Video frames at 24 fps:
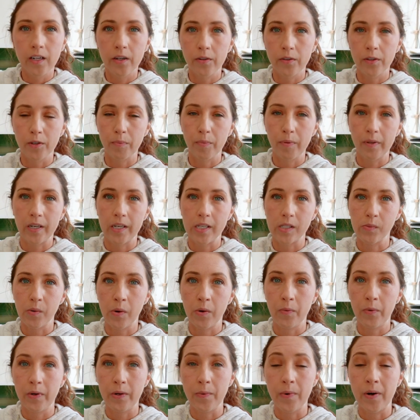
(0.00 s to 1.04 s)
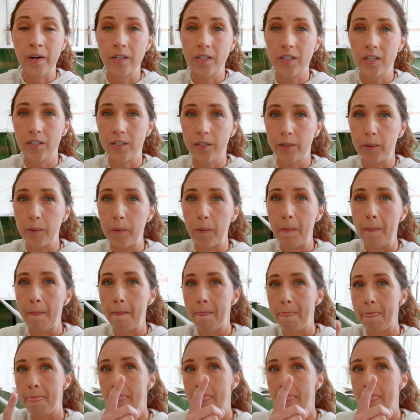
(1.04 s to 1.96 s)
go in their place, what we want to do